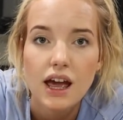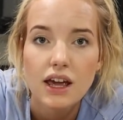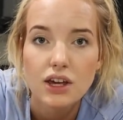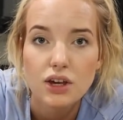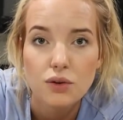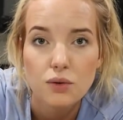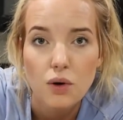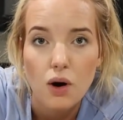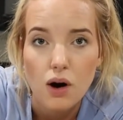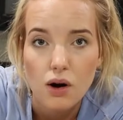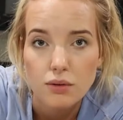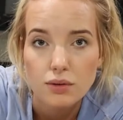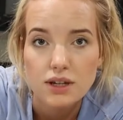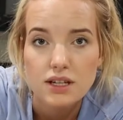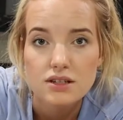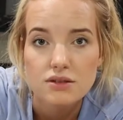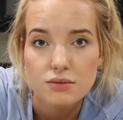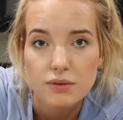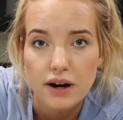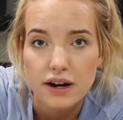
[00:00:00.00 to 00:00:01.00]
you
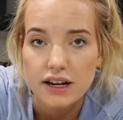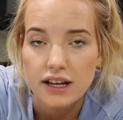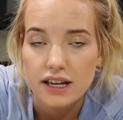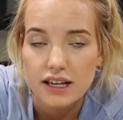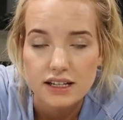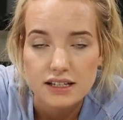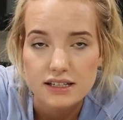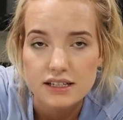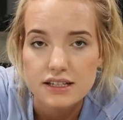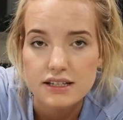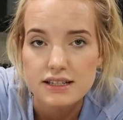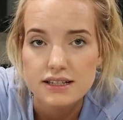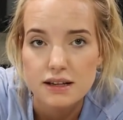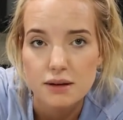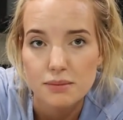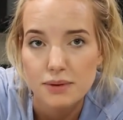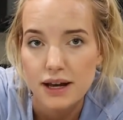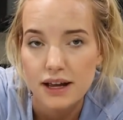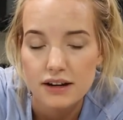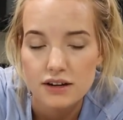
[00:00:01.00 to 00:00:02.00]
always run into
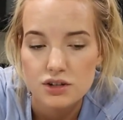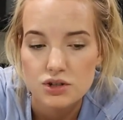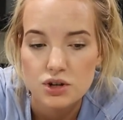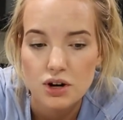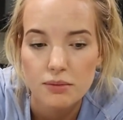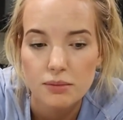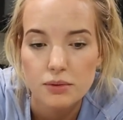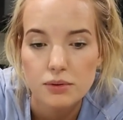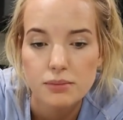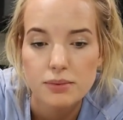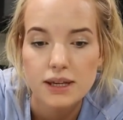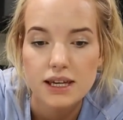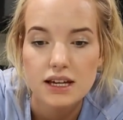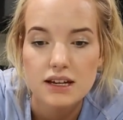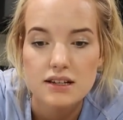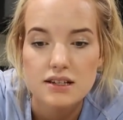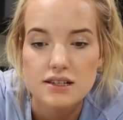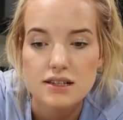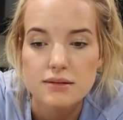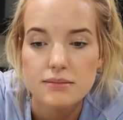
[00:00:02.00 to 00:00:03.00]
some kind of trouble
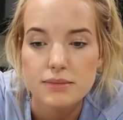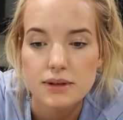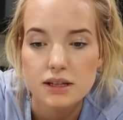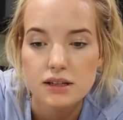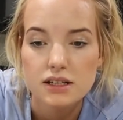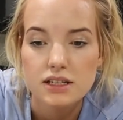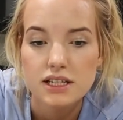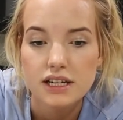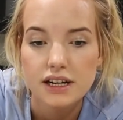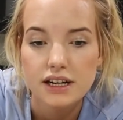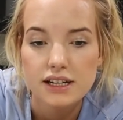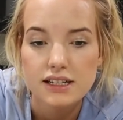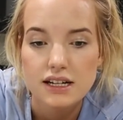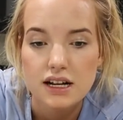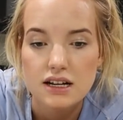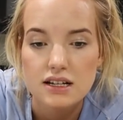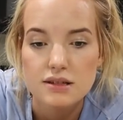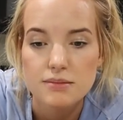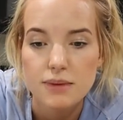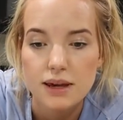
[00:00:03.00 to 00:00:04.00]
because the military
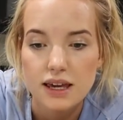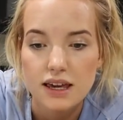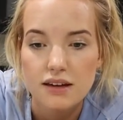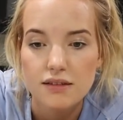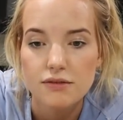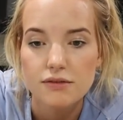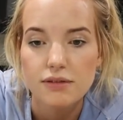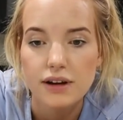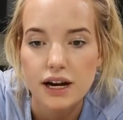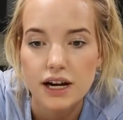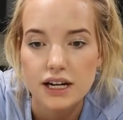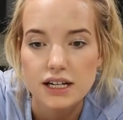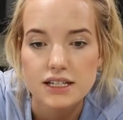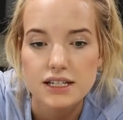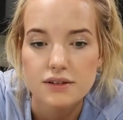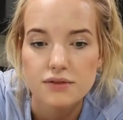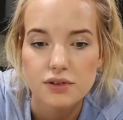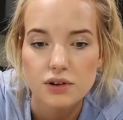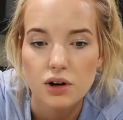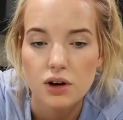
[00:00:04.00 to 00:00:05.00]
does make it very
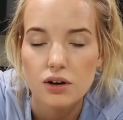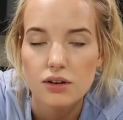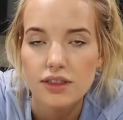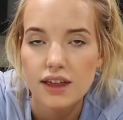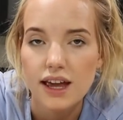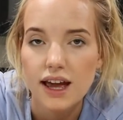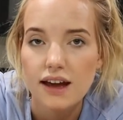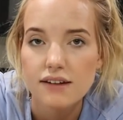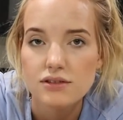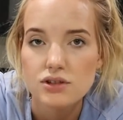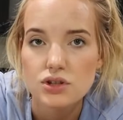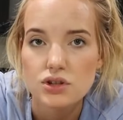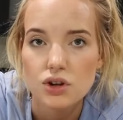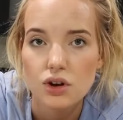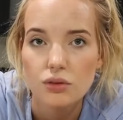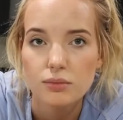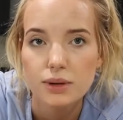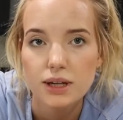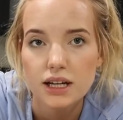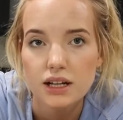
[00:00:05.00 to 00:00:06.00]
difficult. They have
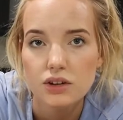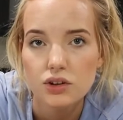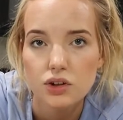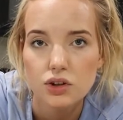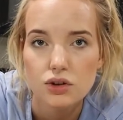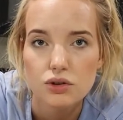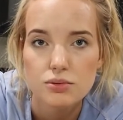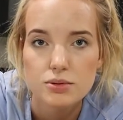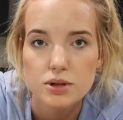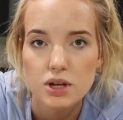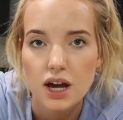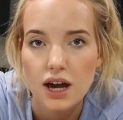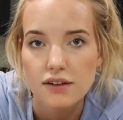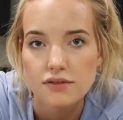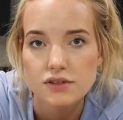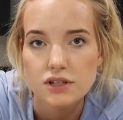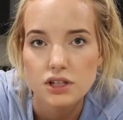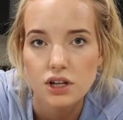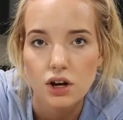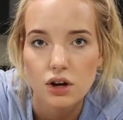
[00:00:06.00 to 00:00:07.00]
so many loops you
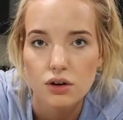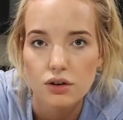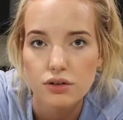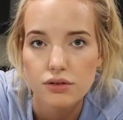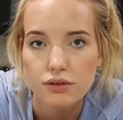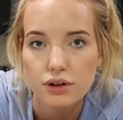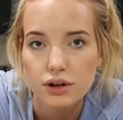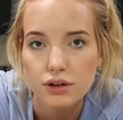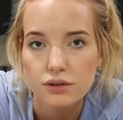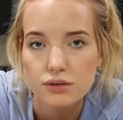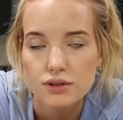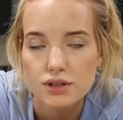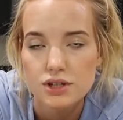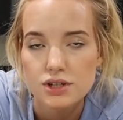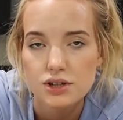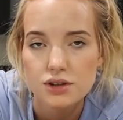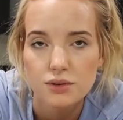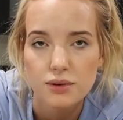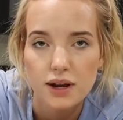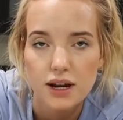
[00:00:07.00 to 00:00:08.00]
have to go through to
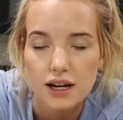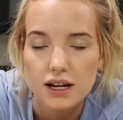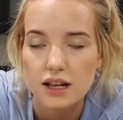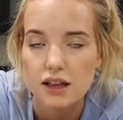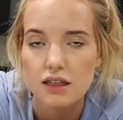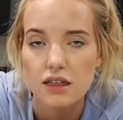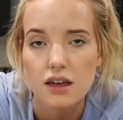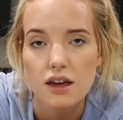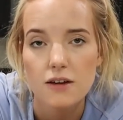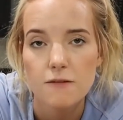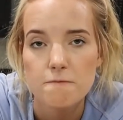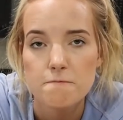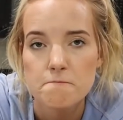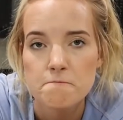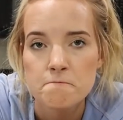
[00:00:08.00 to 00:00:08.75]
do anything.